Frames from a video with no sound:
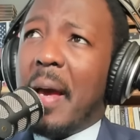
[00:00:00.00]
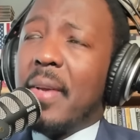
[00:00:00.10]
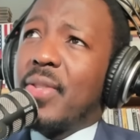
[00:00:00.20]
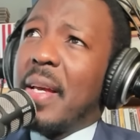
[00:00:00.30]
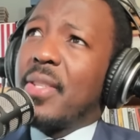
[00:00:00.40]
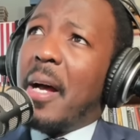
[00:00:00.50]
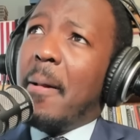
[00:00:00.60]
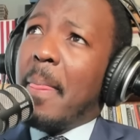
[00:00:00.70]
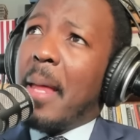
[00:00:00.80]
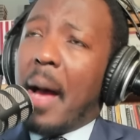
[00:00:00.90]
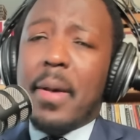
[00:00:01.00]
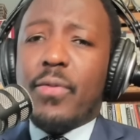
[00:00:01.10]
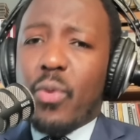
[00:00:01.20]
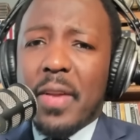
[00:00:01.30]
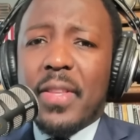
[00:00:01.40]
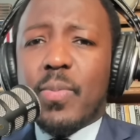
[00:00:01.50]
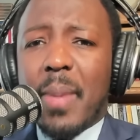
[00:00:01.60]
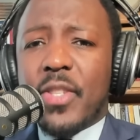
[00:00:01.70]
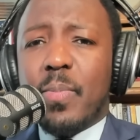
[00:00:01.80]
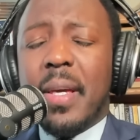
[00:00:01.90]
It says, "I'm afraid this
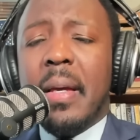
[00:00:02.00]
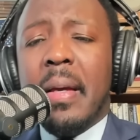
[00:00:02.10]
might be